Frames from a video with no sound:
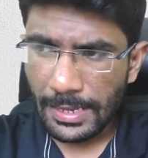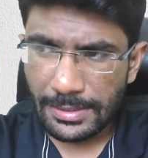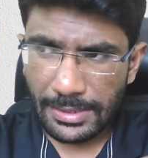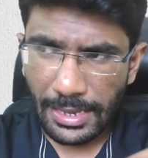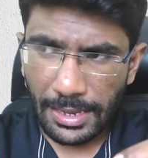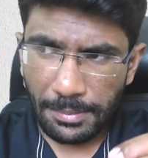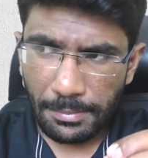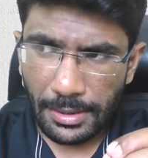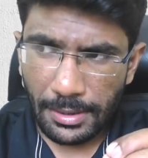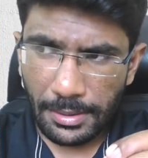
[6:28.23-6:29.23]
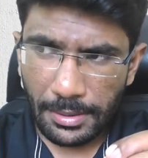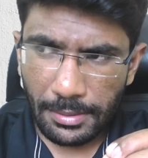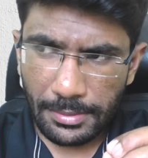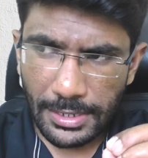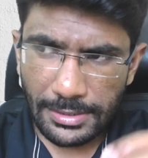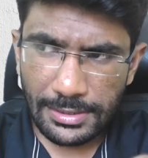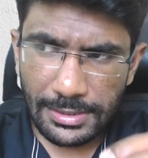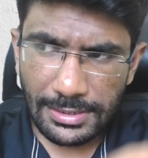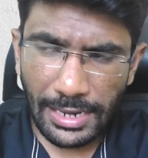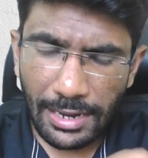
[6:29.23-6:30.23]

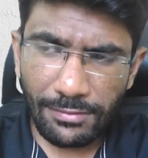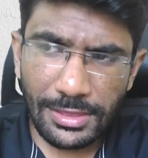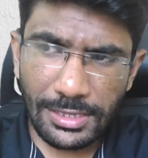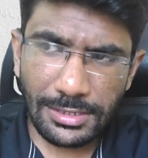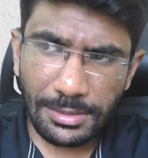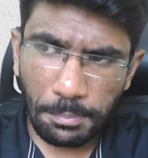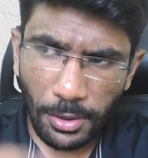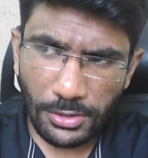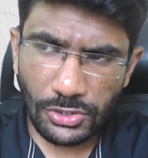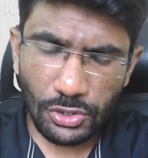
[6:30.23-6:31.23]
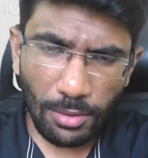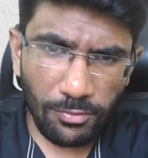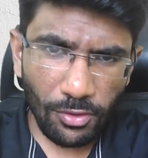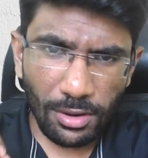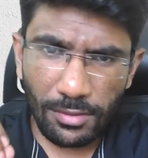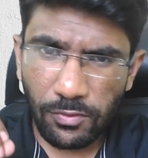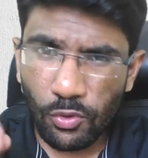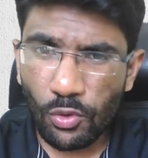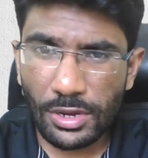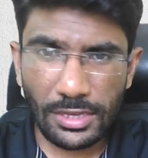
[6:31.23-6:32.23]
he's stuck with this past job for
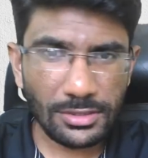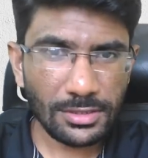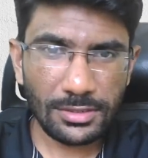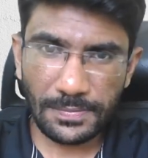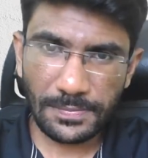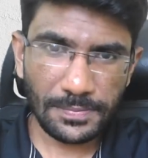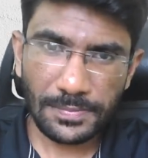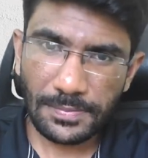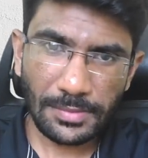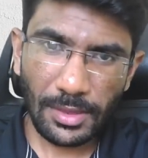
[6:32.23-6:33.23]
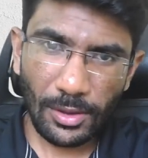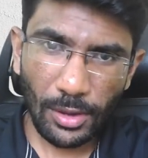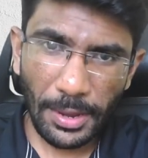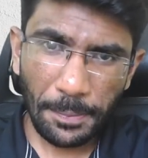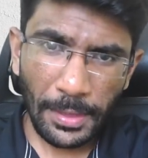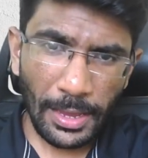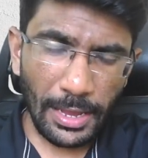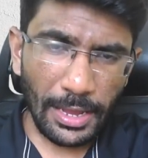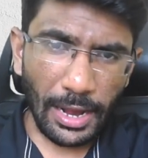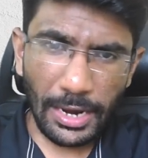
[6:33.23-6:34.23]
4 years. Okay,
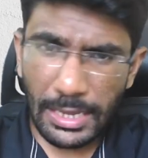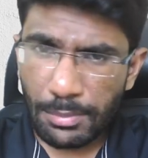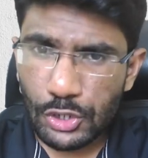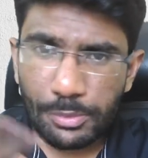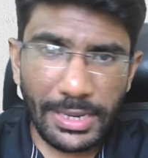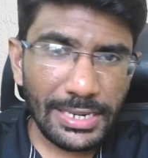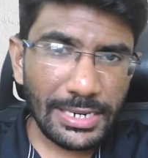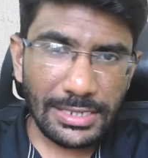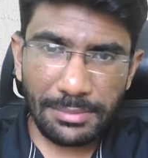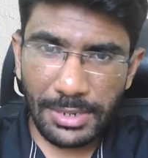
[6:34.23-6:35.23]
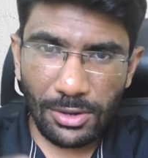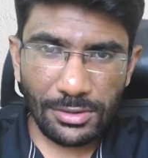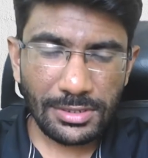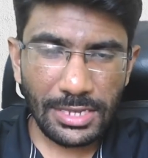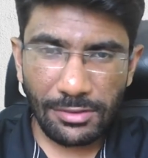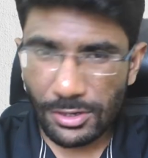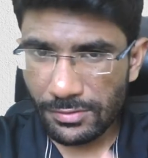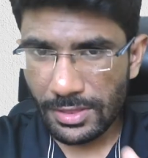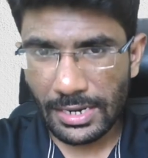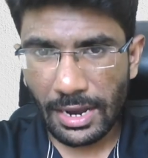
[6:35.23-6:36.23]
unable to make decision because he was
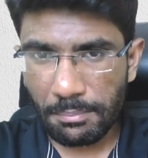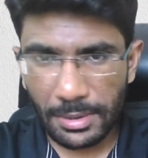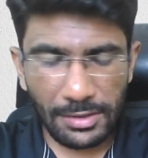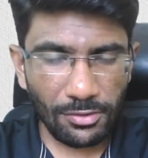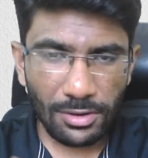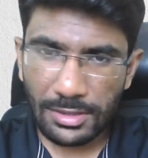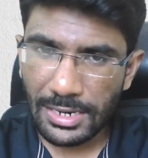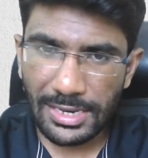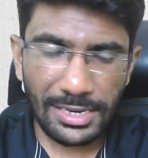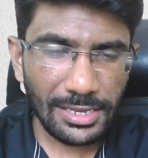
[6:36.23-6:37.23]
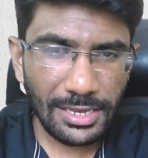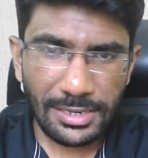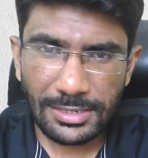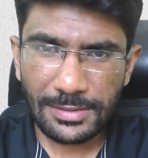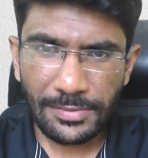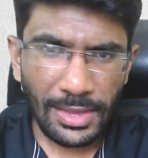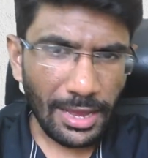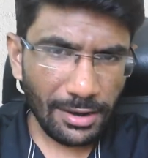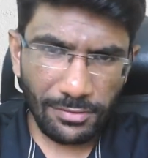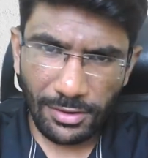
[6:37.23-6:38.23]
with that company for 13 years
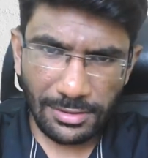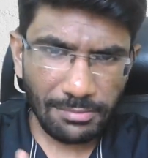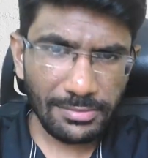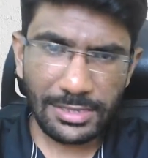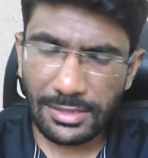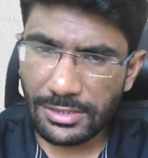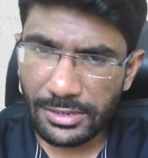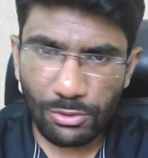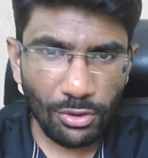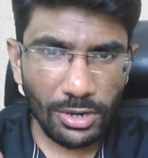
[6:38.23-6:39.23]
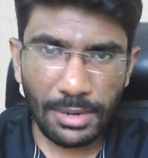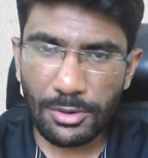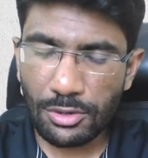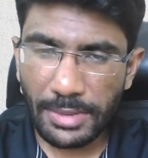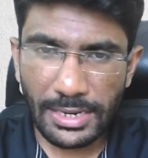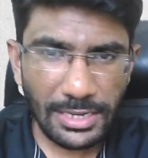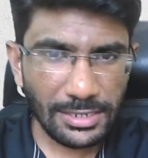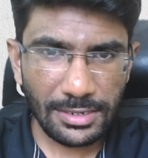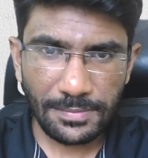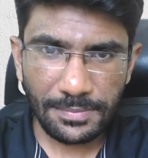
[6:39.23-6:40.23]
and for some reasons he could not able to make
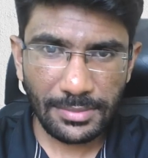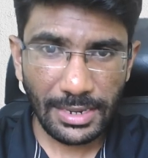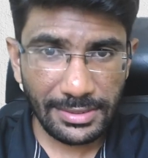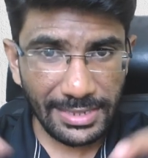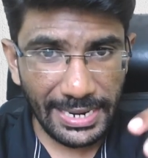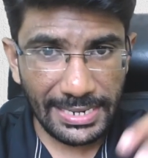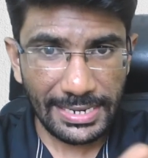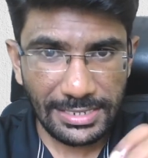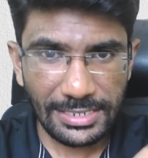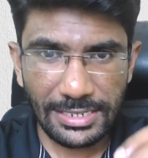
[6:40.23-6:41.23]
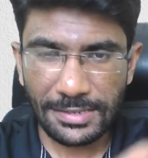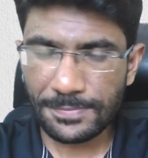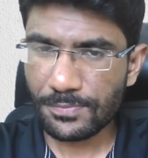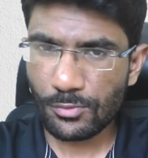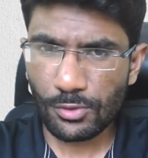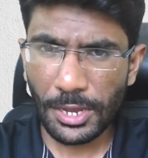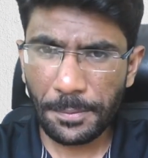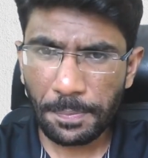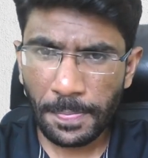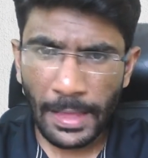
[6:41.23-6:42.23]
decision. That is indecision.
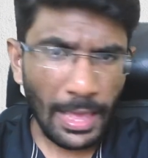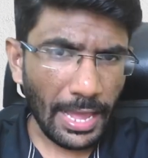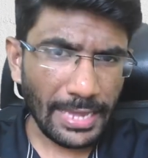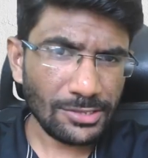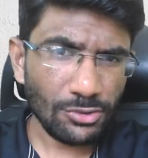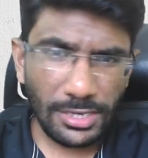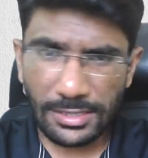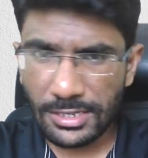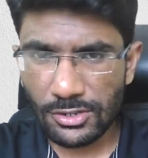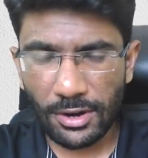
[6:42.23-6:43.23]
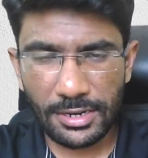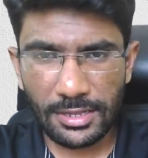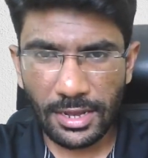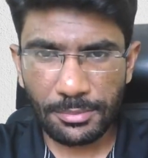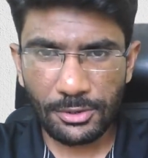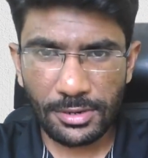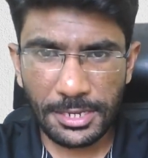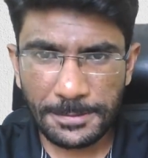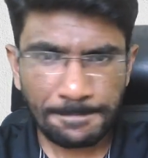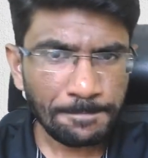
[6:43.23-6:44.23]
Okay, as soon as he joined the
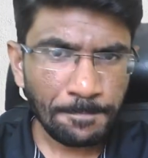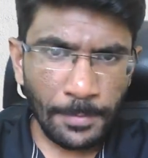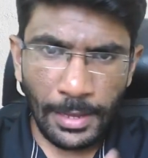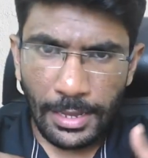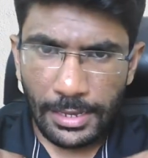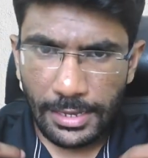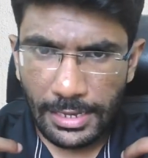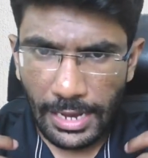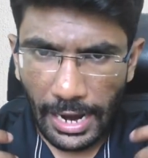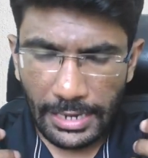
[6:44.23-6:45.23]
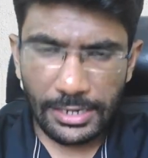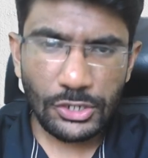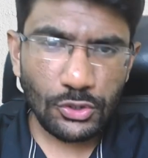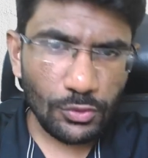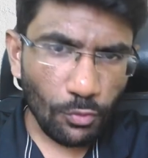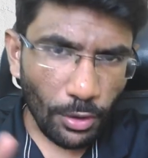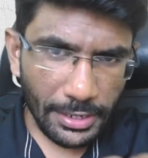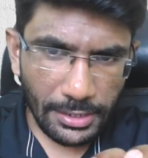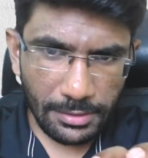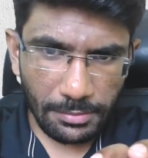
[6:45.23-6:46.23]
community, he understood what
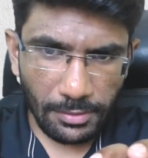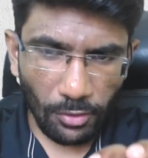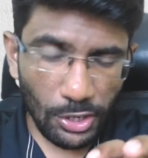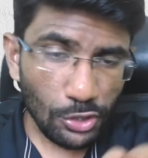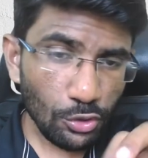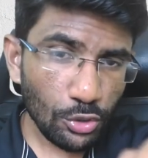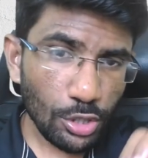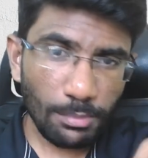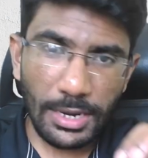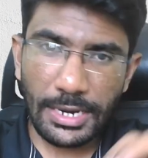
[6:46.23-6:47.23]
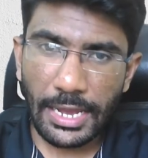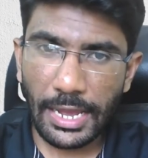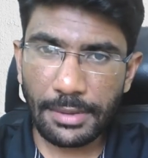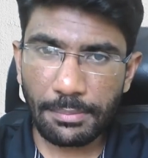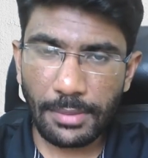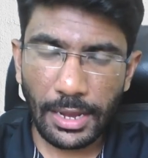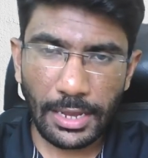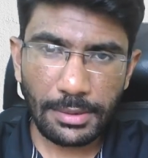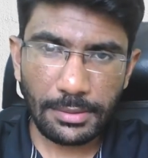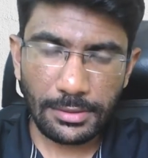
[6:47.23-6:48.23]
it took to build a
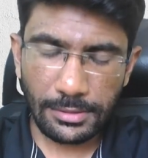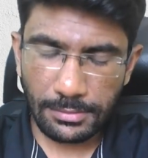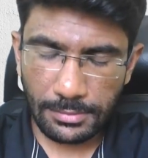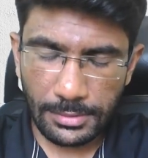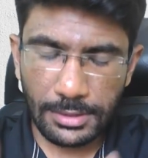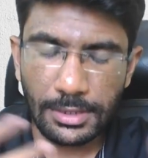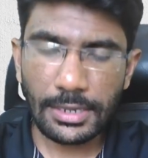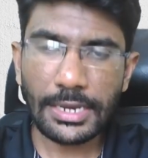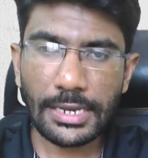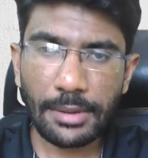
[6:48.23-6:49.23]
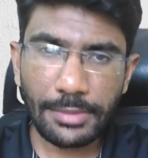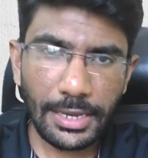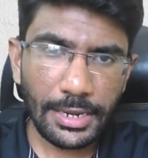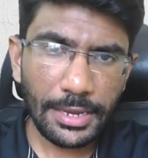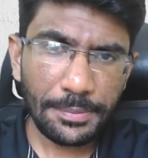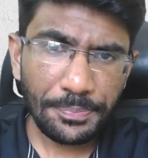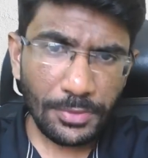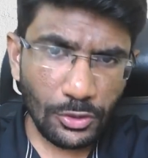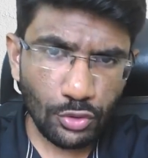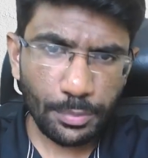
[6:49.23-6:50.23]
high income career,
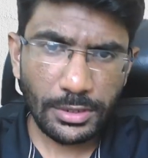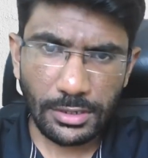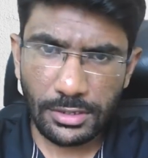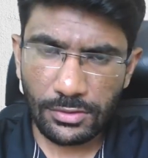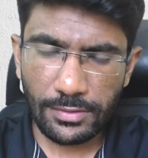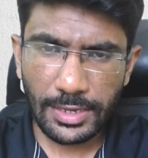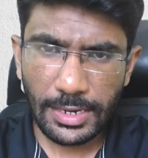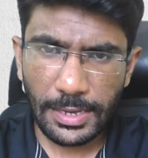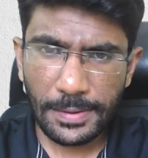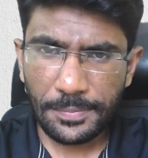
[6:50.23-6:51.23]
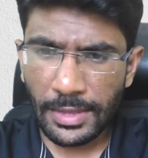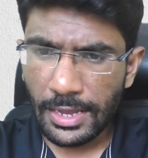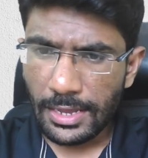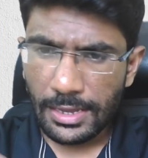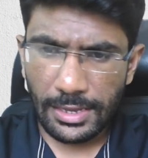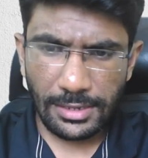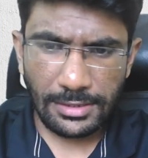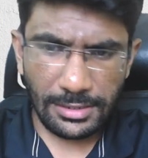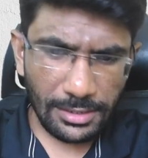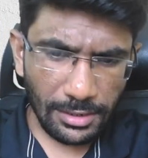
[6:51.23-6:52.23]
super successful career. He
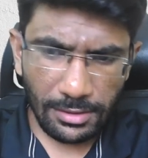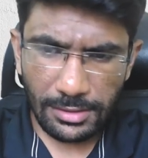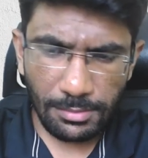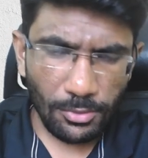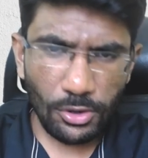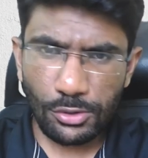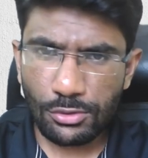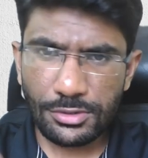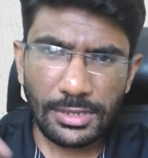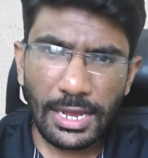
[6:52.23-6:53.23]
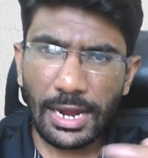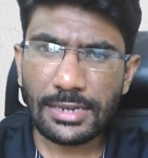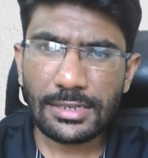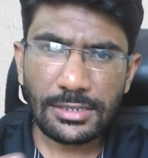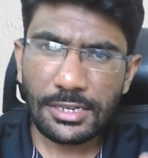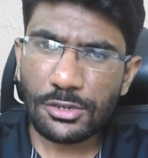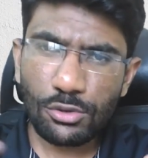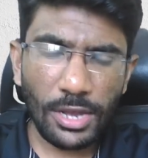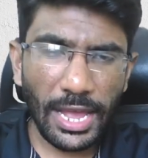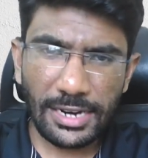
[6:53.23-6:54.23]
just learned the modules and just he
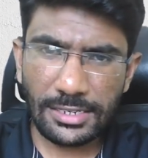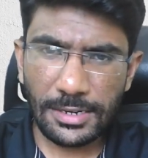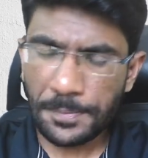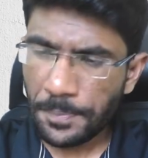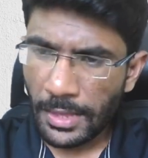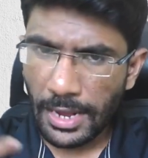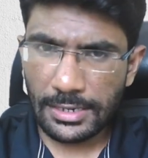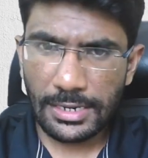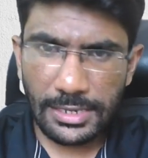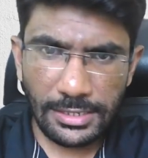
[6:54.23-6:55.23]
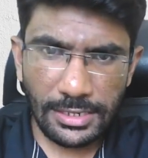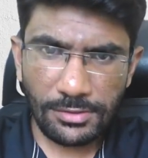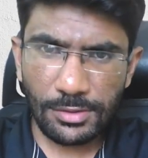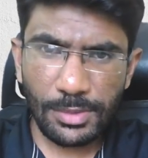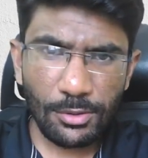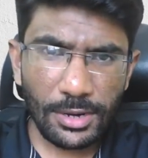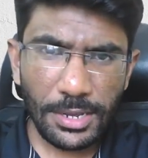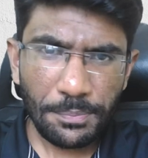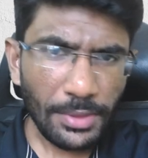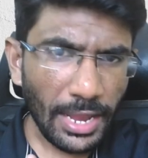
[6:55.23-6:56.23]
took action, and he discussed with me one
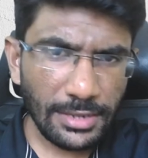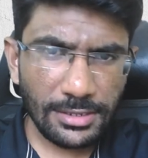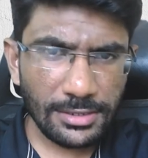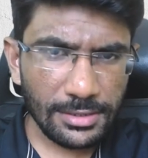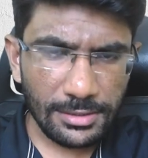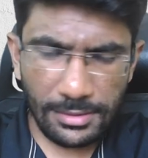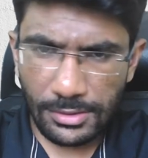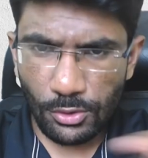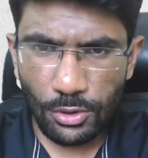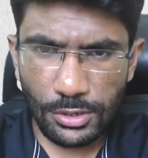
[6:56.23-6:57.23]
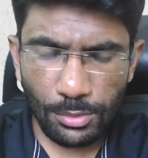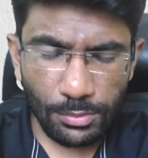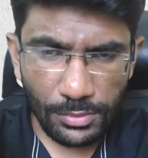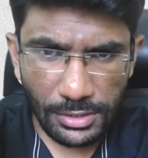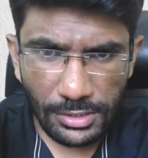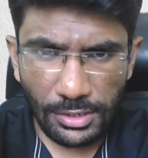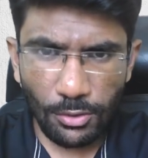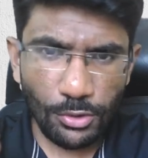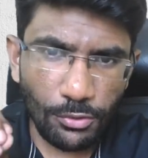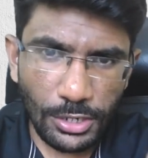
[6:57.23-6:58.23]
day. I just told you this is
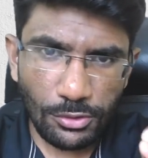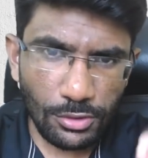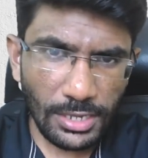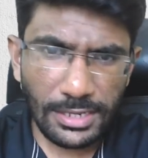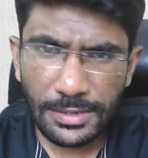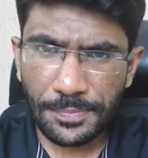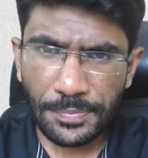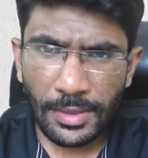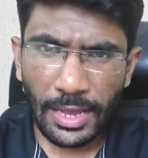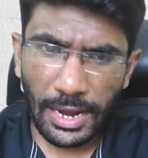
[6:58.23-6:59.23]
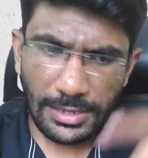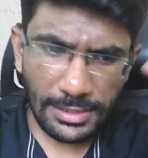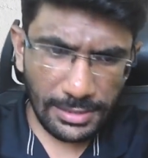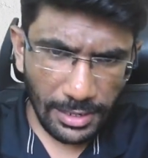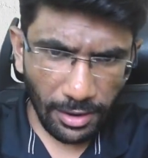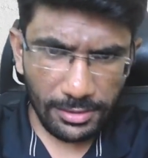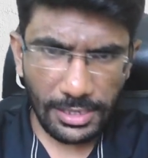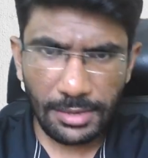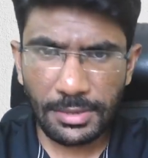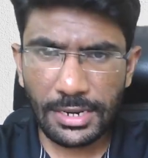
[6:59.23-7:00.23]
how you need to think, and just on
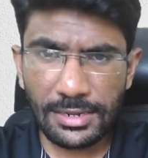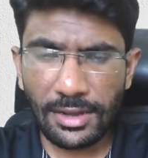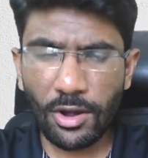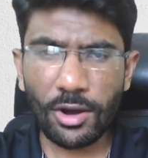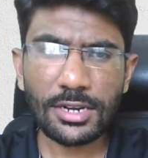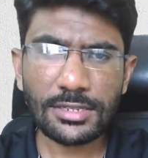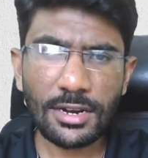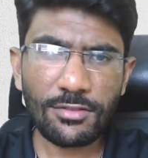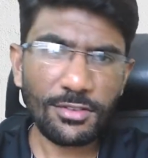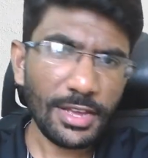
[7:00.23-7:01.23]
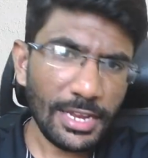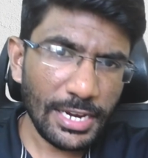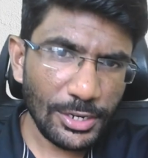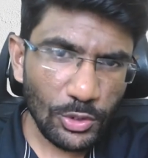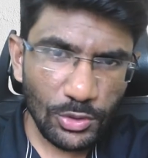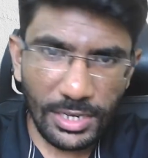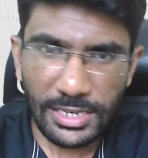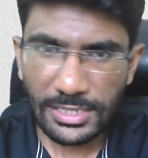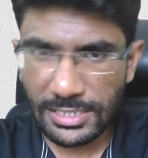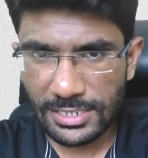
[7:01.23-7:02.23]
the call itself, he took the
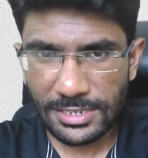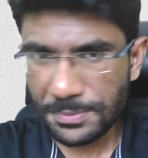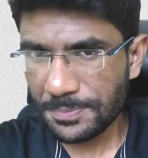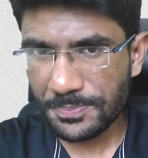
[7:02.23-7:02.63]
decision.